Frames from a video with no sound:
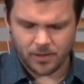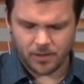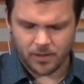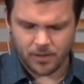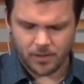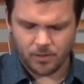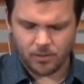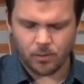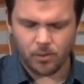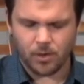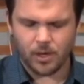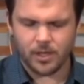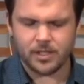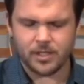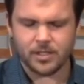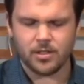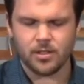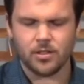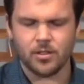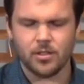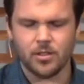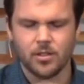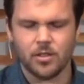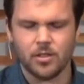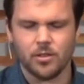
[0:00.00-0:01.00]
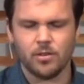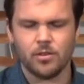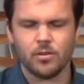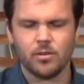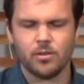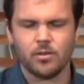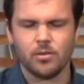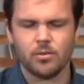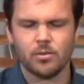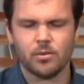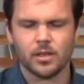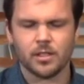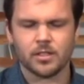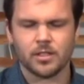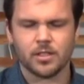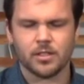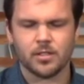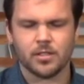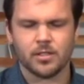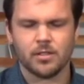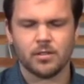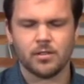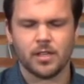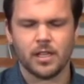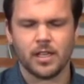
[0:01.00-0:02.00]
What do you want to
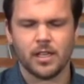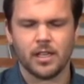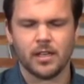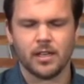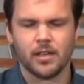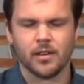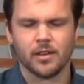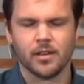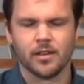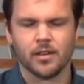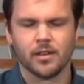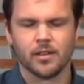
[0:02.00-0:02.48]
do here?